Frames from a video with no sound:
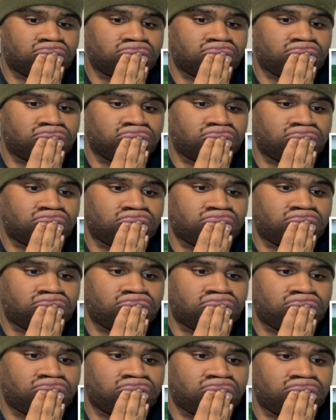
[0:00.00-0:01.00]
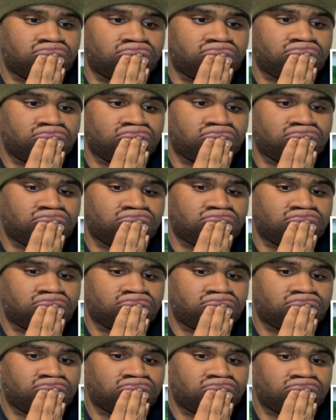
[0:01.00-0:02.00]

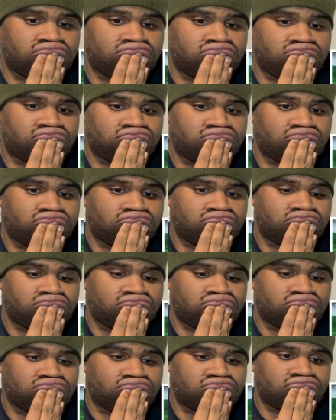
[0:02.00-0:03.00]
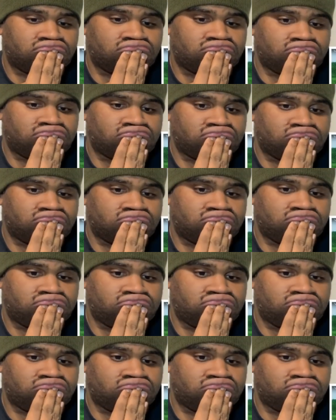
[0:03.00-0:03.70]
This person isn't speaking.